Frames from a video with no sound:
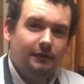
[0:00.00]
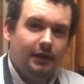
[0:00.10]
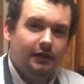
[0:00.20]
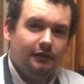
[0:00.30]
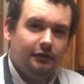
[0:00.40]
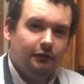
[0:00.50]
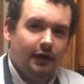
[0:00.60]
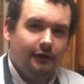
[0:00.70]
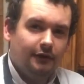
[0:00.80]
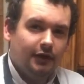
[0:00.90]
video to try
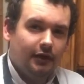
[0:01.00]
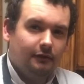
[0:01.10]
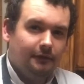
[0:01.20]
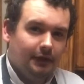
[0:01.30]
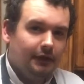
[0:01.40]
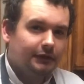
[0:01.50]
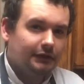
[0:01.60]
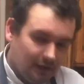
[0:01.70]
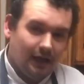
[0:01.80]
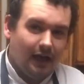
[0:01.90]
on the channel
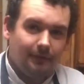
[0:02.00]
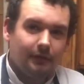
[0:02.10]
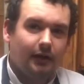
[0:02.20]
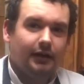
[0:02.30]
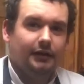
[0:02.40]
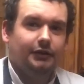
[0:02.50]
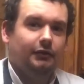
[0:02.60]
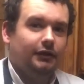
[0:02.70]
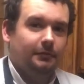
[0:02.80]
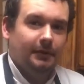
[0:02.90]
first, have a crack at this
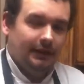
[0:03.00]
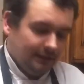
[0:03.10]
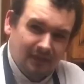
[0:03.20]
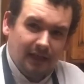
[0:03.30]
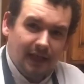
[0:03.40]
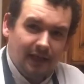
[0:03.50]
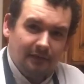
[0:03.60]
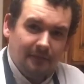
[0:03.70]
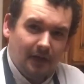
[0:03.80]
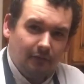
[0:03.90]
recipe. You can't go
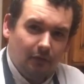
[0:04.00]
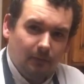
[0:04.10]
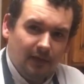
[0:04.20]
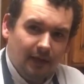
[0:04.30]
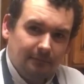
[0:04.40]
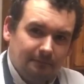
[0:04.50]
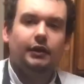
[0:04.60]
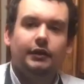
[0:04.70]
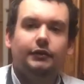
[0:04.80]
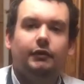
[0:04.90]
far wrong with that.
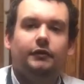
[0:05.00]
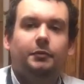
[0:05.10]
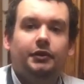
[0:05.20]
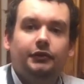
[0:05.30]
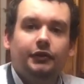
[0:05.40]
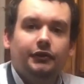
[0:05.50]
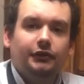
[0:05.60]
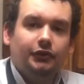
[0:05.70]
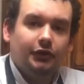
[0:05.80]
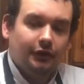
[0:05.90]
This recipe just goes
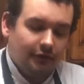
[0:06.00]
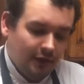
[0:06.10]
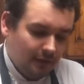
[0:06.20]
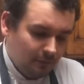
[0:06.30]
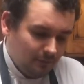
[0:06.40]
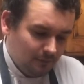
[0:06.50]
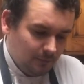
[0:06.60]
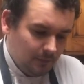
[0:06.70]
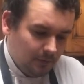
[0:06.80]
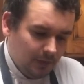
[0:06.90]
to show that
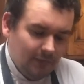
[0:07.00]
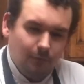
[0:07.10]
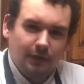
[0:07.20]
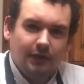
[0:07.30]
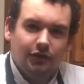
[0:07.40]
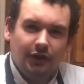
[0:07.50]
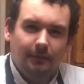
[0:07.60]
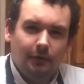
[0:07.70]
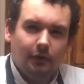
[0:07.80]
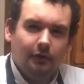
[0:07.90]
even with a
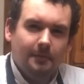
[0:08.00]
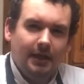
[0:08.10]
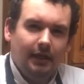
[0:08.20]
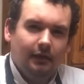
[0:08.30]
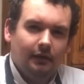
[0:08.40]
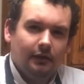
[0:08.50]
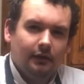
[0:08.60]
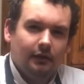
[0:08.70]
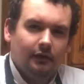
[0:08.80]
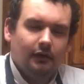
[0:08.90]
cheap cut of meat,
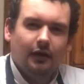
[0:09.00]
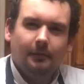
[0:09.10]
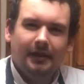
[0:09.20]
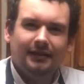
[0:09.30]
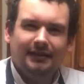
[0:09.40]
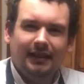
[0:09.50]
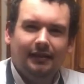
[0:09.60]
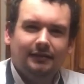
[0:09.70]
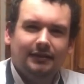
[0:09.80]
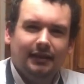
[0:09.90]
a bit of
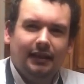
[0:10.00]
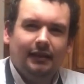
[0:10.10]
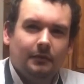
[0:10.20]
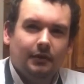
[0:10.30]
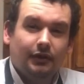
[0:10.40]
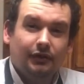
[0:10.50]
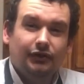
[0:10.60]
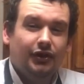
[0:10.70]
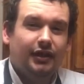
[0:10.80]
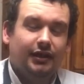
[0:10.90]
TLC can
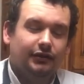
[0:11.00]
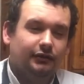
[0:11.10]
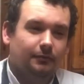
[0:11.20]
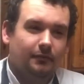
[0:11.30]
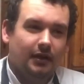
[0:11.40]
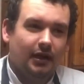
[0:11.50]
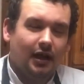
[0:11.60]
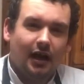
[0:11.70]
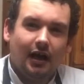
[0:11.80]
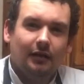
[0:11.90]
turn it into something
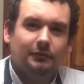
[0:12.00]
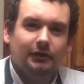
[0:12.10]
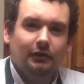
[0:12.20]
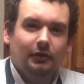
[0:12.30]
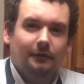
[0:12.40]
absolutely